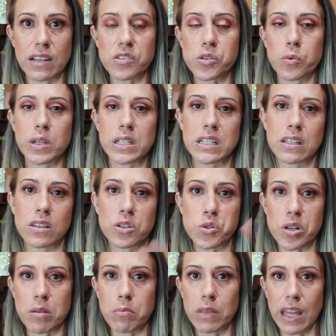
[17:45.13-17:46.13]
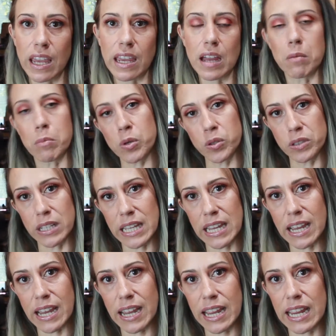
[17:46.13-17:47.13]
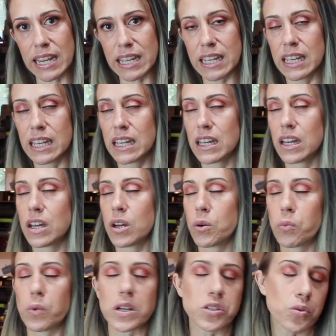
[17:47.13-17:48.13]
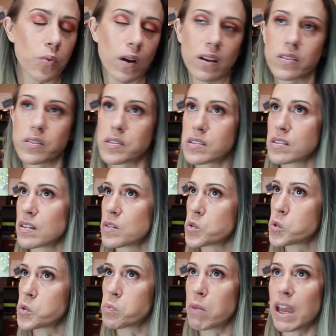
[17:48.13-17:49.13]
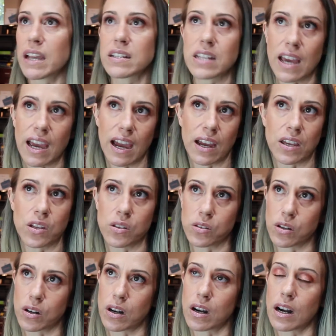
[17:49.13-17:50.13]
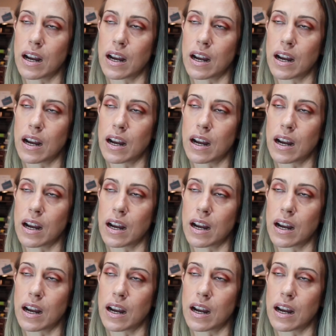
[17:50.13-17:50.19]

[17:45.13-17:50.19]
So we did the Dream Lake Emerald Lake hike, which was spectacular.